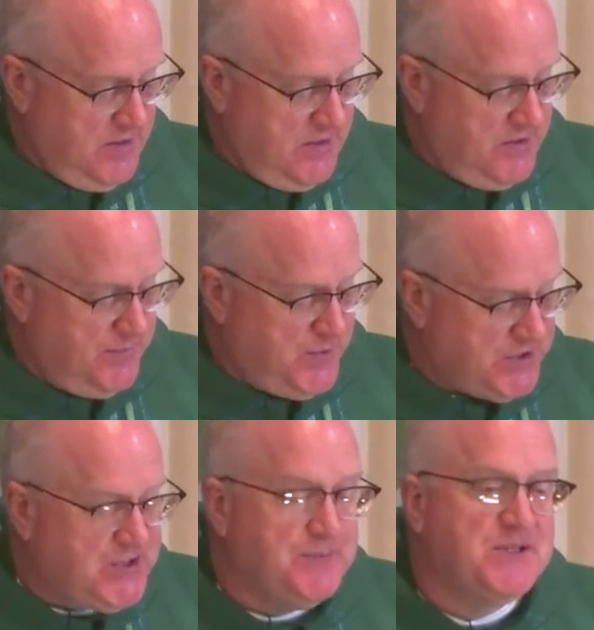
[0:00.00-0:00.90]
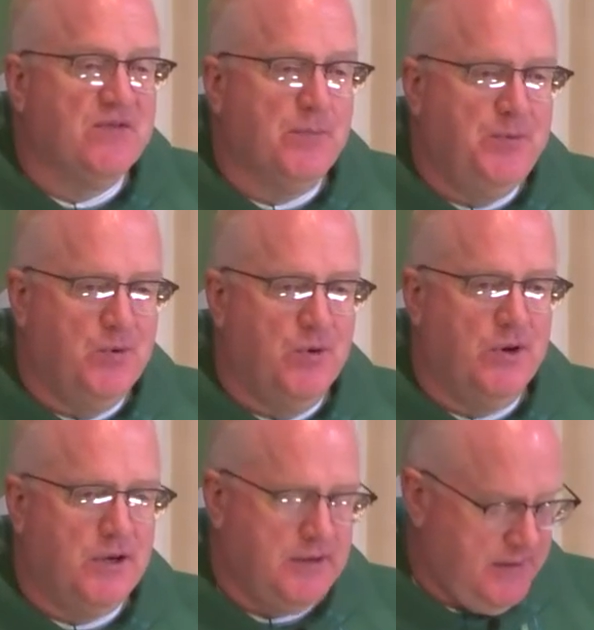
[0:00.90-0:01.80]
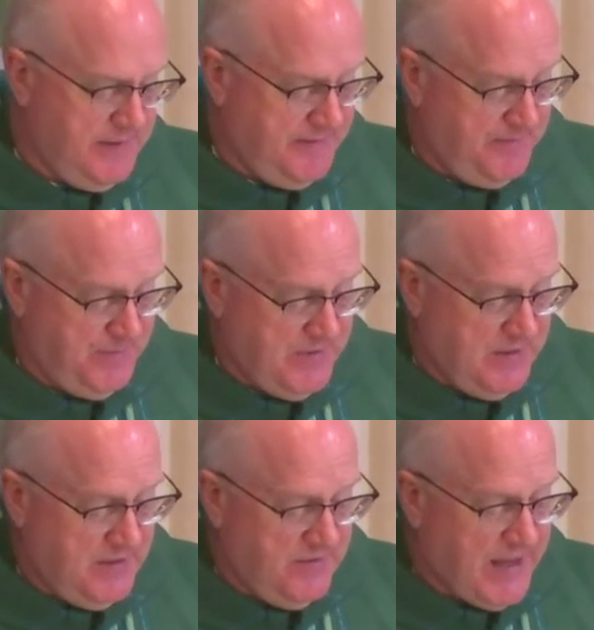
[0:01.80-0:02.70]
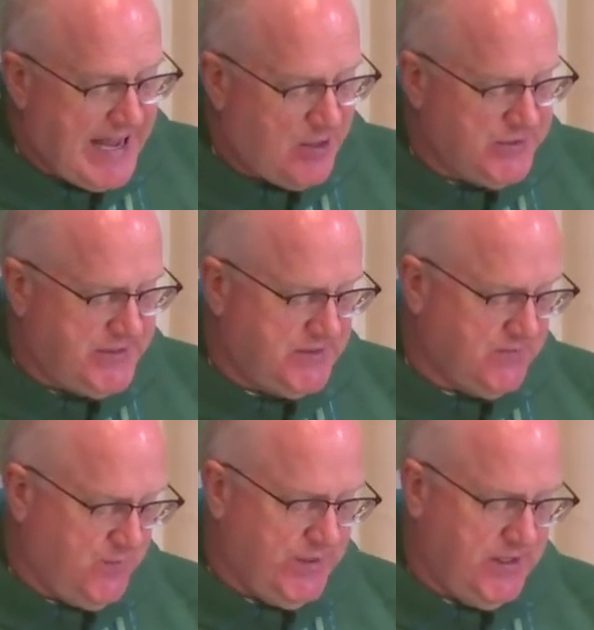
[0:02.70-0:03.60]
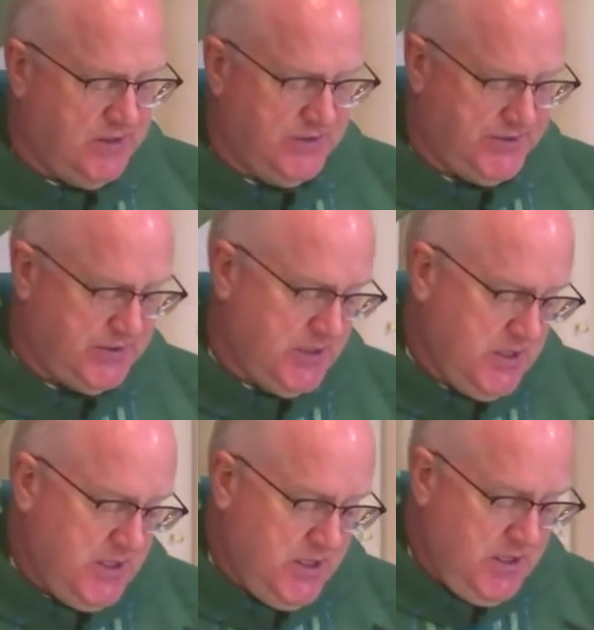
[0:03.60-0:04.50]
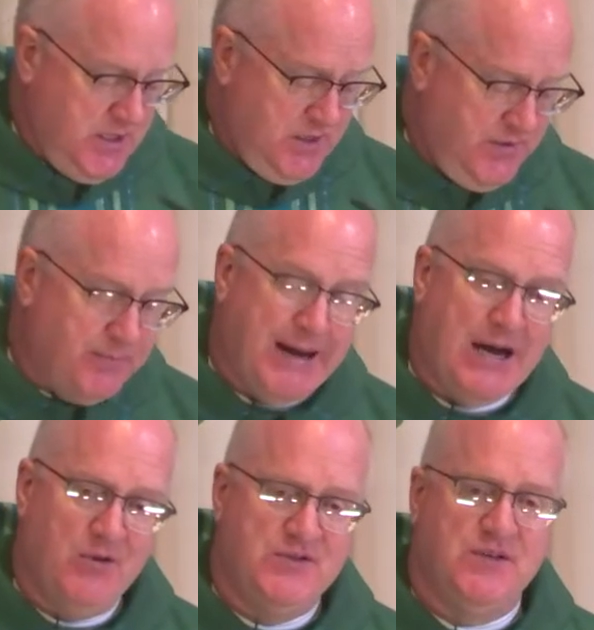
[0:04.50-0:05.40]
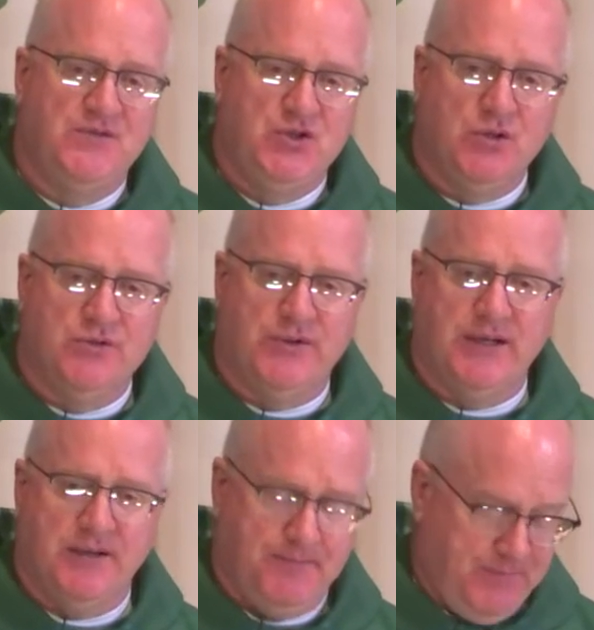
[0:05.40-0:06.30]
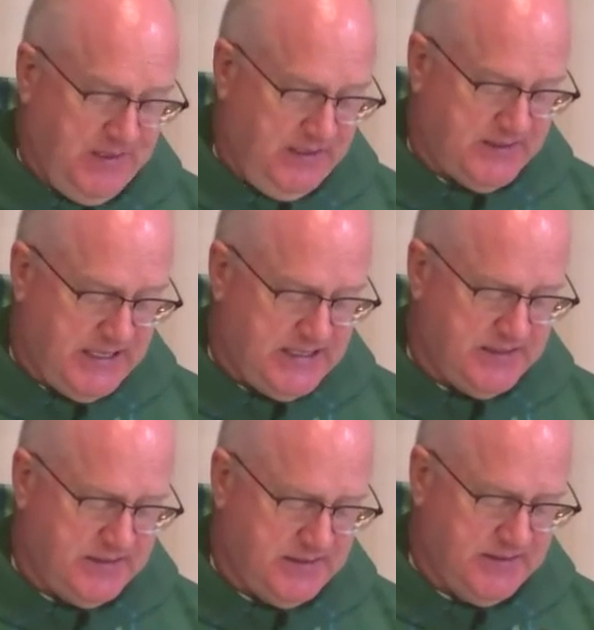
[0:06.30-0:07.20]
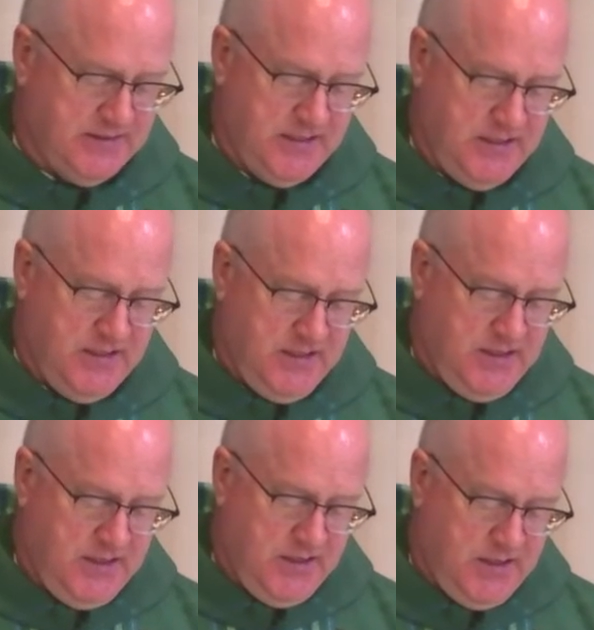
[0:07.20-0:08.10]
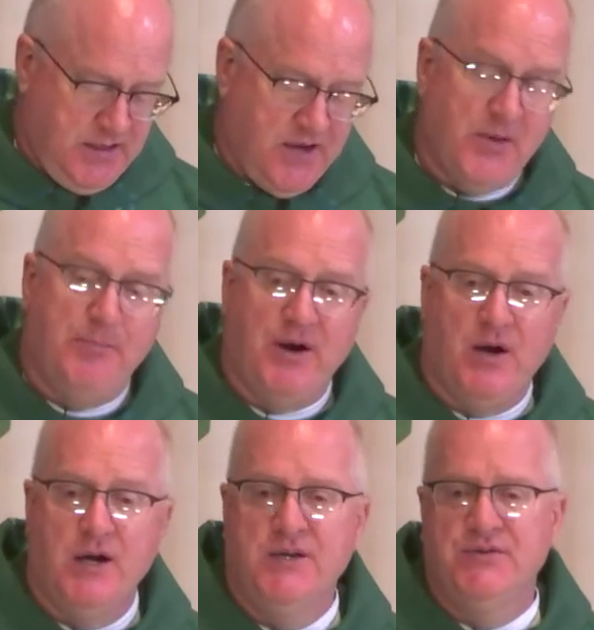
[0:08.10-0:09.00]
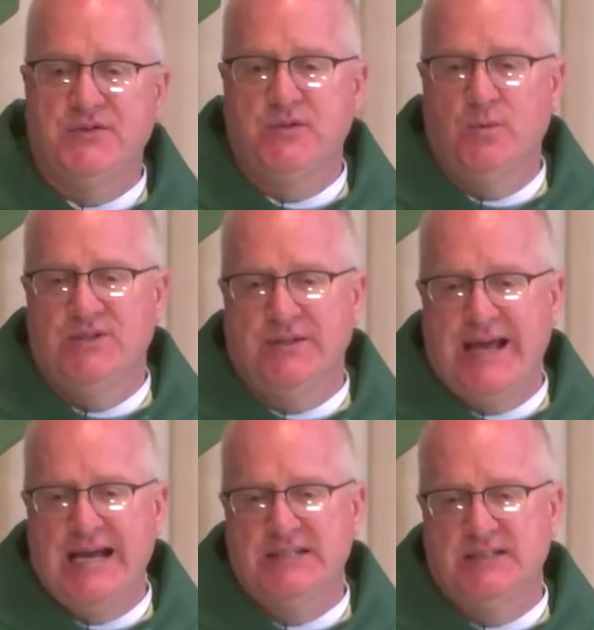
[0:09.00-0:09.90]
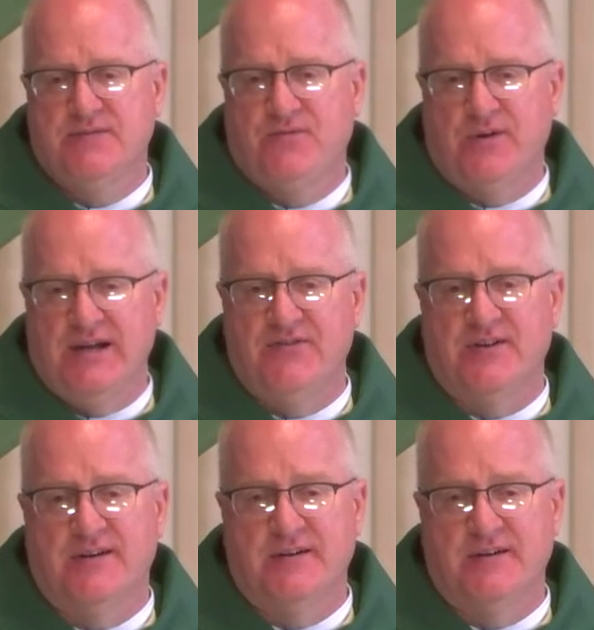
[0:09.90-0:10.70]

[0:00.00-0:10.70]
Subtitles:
The bosoms of the poor, the houses of widows, the mouths of children, he says, are the barns which last forever.